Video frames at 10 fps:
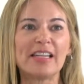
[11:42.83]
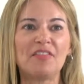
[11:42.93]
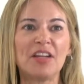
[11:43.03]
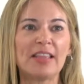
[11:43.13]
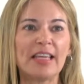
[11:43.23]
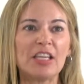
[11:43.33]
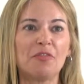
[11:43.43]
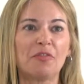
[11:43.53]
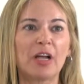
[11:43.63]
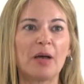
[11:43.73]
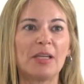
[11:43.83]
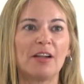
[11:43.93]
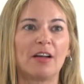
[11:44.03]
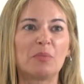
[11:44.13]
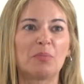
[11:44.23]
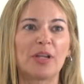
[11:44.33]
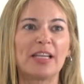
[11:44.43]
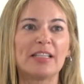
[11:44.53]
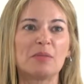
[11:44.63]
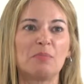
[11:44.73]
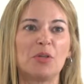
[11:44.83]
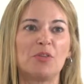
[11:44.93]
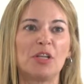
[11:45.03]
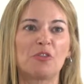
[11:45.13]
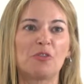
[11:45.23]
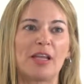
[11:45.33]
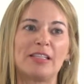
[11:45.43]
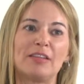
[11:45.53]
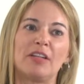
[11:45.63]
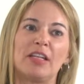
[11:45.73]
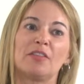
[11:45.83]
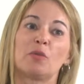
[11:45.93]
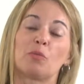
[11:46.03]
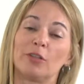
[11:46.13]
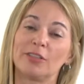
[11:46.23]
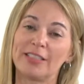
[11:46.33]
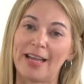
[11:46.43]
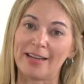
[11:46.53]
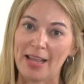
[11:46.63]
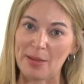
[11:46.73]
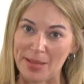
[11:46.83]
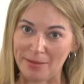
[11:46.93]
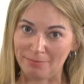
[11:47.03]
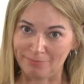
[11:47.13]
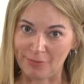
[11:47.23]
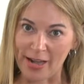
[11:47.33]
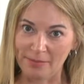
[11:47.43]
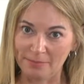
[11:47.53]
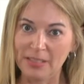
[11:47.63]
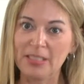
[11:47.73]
Stephanie, thank you for coming on and bringing some beauty and creativity in the world tonight. Amen. Right?